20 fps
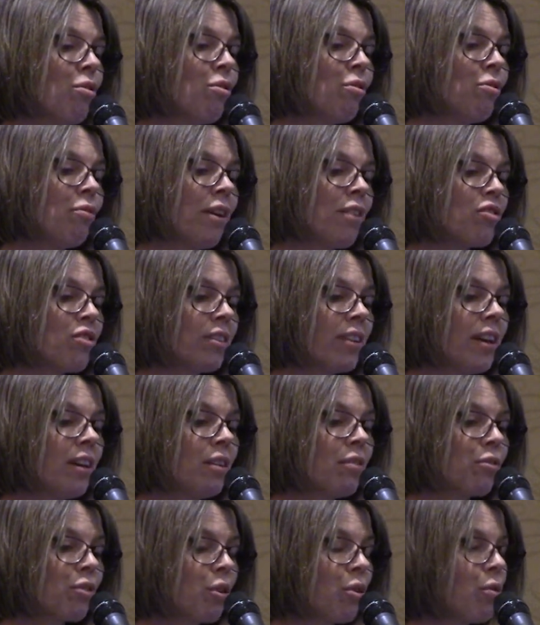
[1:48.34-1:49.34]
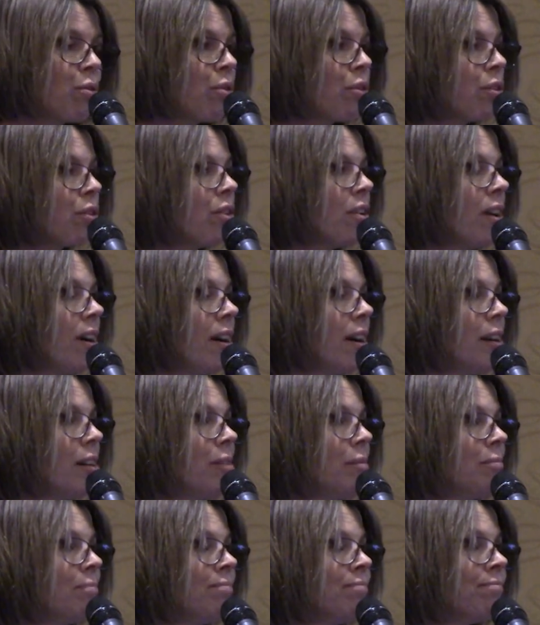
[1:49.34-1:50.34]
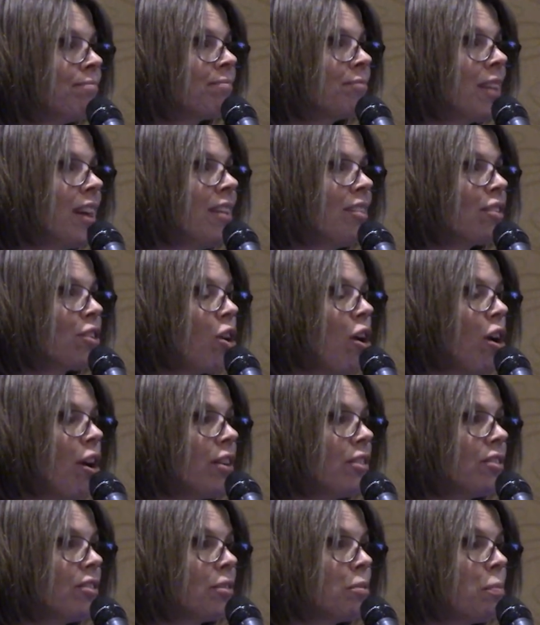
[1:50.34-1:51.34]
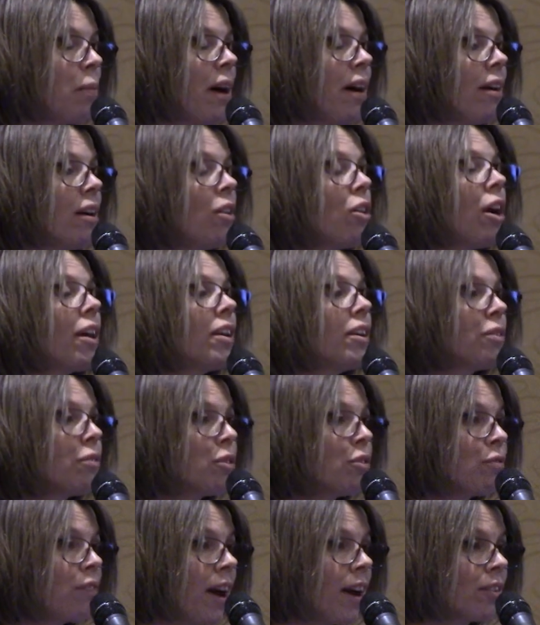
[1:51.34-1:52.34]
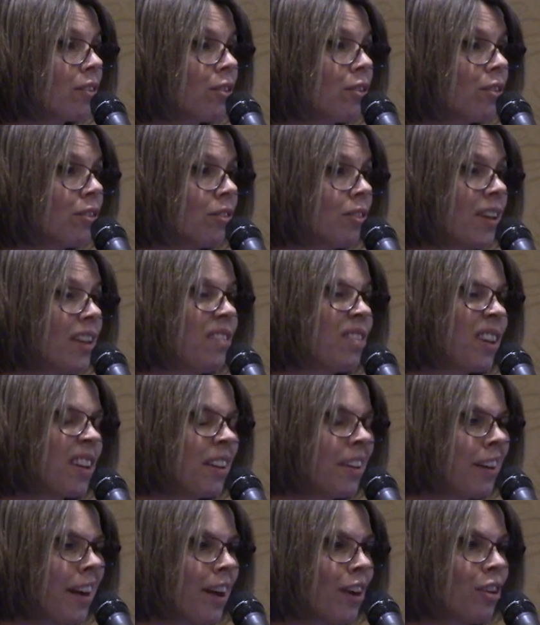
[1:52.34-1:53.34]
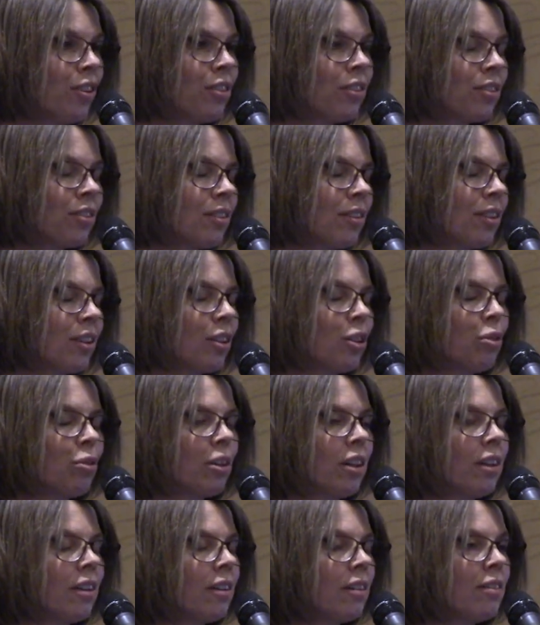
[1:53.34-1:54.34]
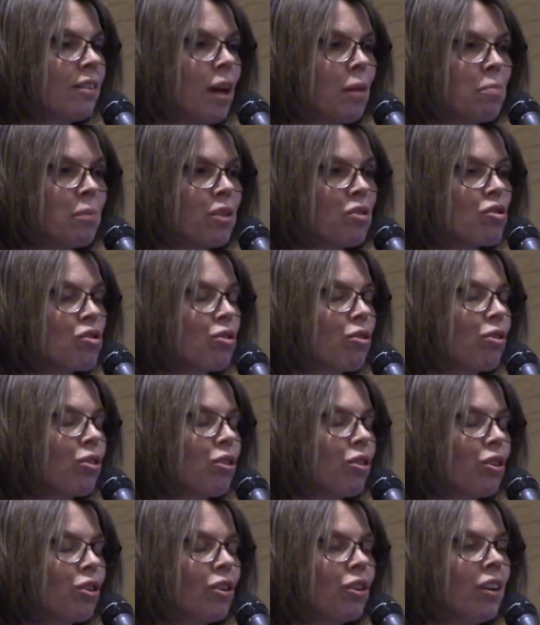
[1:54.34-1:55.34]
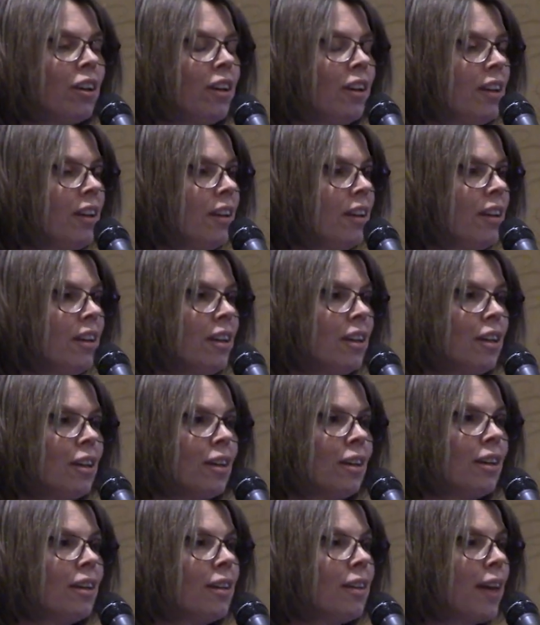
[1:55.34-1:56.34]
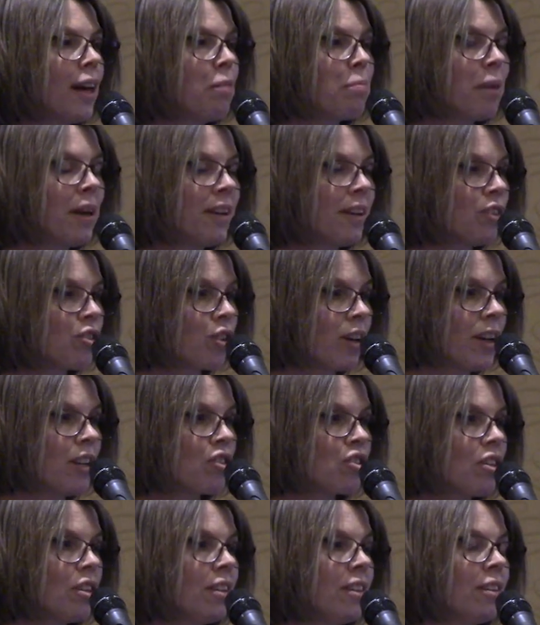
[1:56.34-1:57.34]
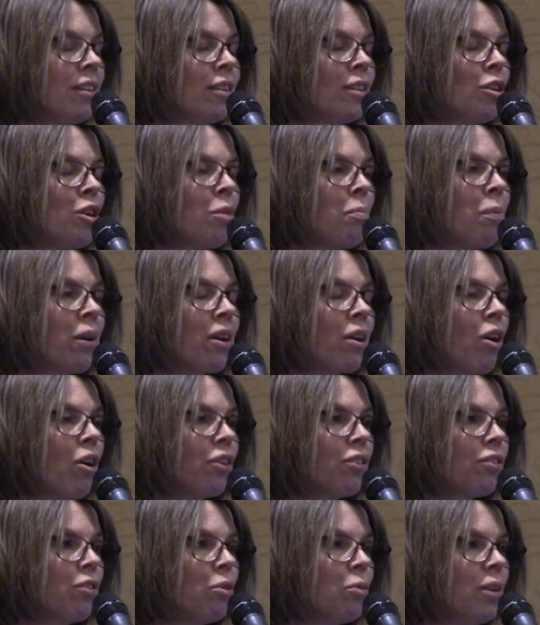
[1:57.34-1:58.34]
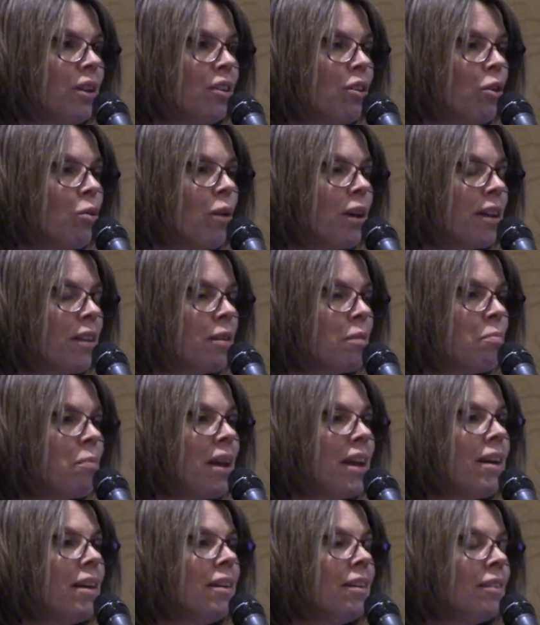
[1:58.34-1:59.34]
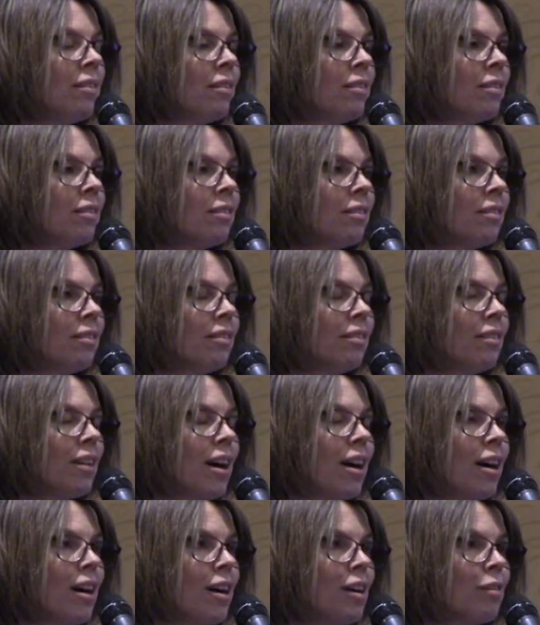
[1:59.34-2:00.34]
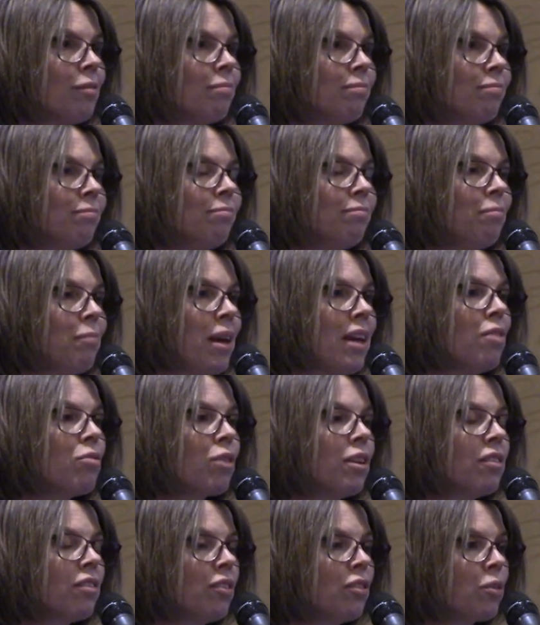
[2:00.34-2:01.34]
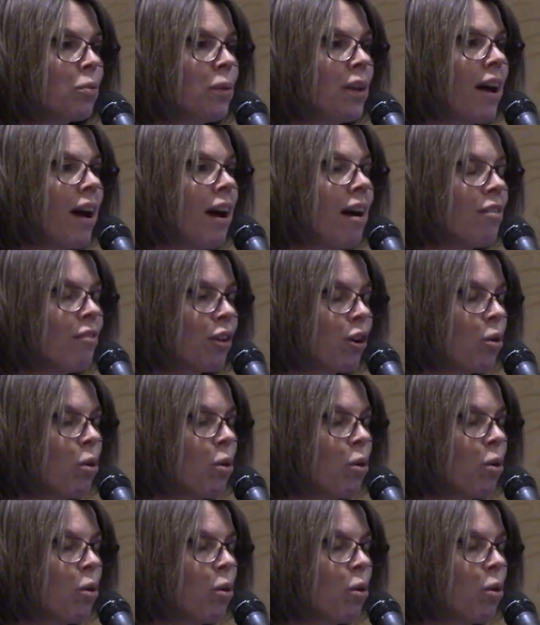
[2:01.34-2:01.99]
vegetative growth is caused by a lot of different factors in the canals, including temperature, light penetration, but also we know one of the main reasons we have